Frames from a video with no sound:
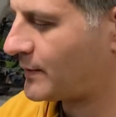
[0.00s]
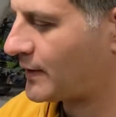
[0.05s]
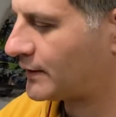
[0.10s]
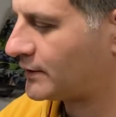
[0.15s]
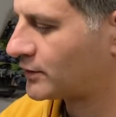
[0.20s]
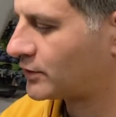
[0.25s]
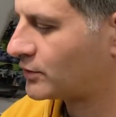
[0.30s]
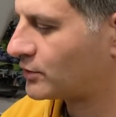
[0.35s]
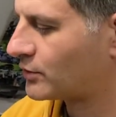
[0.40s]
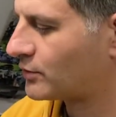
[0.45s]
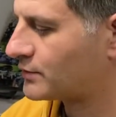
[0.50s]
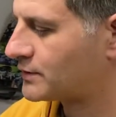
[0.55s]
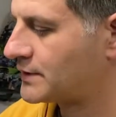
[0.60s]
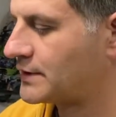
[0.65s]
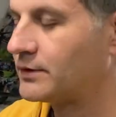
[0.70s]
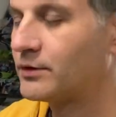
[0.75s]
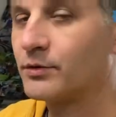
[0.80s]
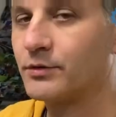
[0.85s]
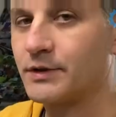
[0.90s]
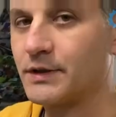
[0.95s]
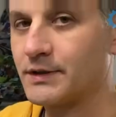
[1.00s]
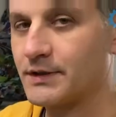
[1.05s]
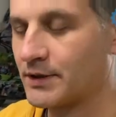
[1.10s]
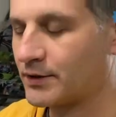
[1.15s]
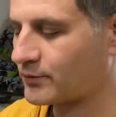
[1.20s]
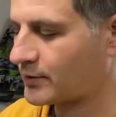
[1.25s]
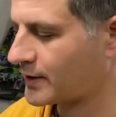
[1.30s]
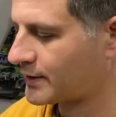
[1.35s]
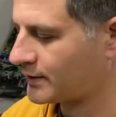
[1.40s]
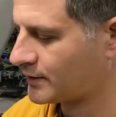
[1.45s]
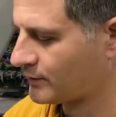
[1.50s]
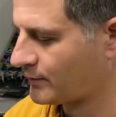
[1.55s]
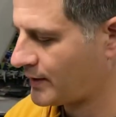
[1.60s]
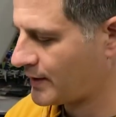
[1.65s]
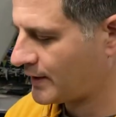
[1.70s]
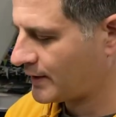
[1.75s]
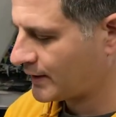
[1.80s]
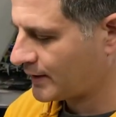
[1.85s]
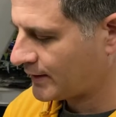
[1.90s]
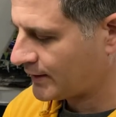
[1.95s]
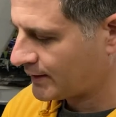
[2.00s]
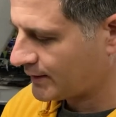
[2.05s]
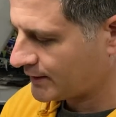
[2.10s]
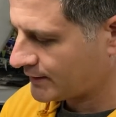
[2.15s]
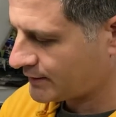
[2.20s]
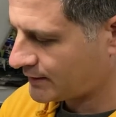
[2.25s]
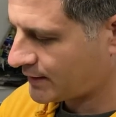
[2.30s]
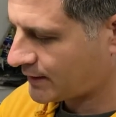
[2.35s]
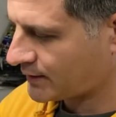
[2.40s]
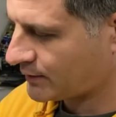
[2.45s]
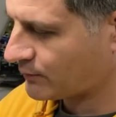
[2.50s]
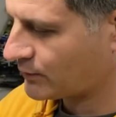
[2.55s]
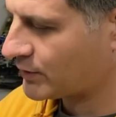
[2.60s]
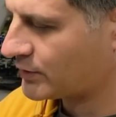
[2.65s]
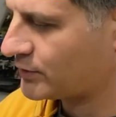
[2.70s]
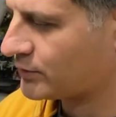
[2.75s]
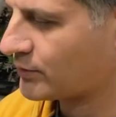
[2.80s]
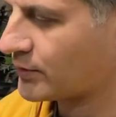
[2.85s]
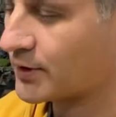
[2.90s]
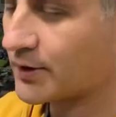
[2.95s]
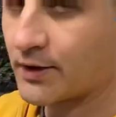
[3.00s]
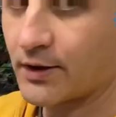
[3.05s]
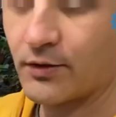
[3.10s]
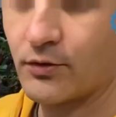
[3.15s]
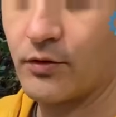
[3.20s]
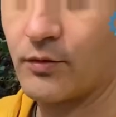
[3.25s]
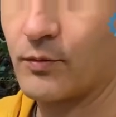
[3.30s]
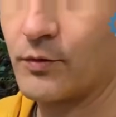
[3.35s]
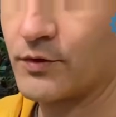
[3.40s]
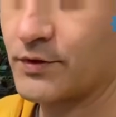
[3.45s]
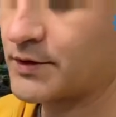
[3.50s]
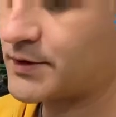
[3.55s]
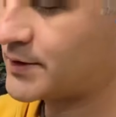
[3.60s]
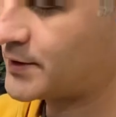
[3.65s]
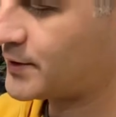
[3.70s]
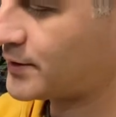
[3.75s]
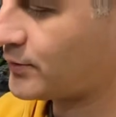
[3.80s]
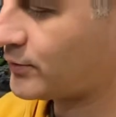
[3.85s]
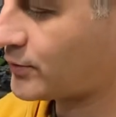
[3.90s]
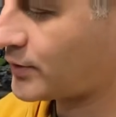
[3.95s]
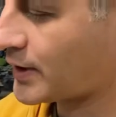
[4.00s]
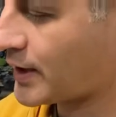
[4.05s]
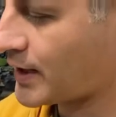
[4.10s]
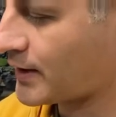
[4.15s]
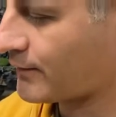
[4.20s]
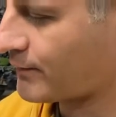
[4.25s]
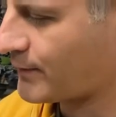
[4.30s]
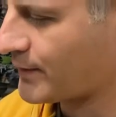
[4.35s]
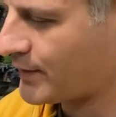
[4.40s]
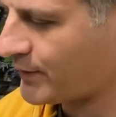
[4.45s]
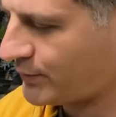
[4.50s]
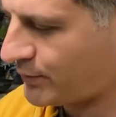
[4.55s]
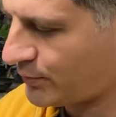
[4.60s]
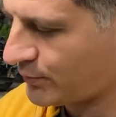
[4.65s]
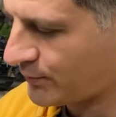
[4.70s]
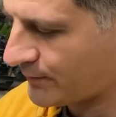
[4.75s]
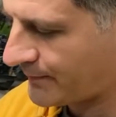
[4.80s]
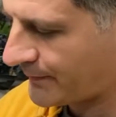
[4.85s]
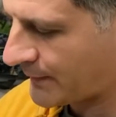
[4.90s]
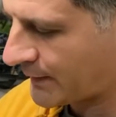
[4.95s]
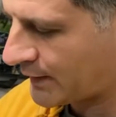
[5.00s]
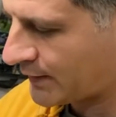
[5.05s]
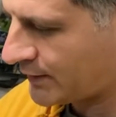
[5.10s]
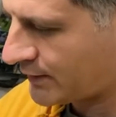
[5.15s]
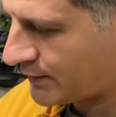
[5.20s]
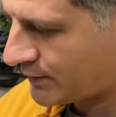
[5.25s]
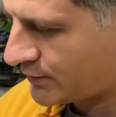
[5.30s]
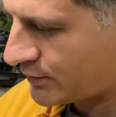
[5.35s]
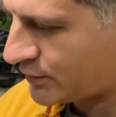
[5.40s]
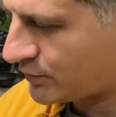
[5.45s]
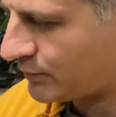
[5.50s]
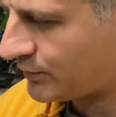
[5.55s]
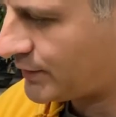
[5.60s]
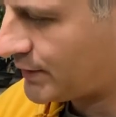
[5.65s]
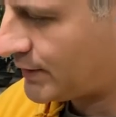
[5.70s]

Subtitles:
better to notice it right away than when you are almost or halfway through. So